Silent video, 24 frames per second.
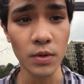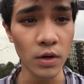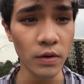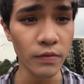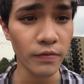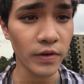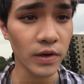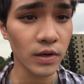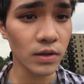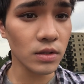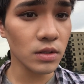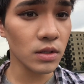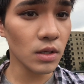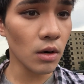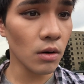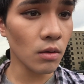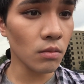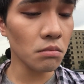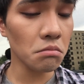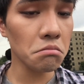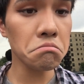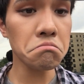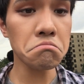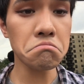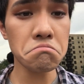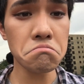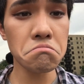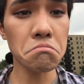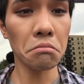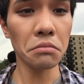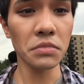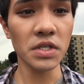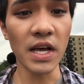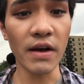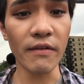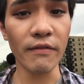perfect, so
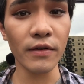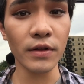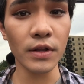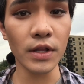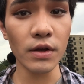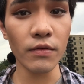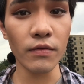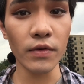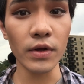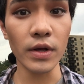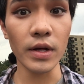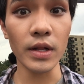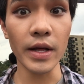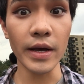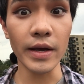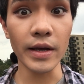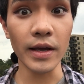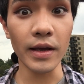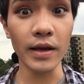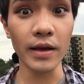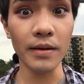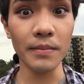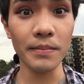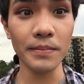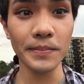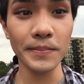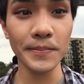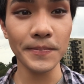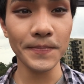definitely really liking it.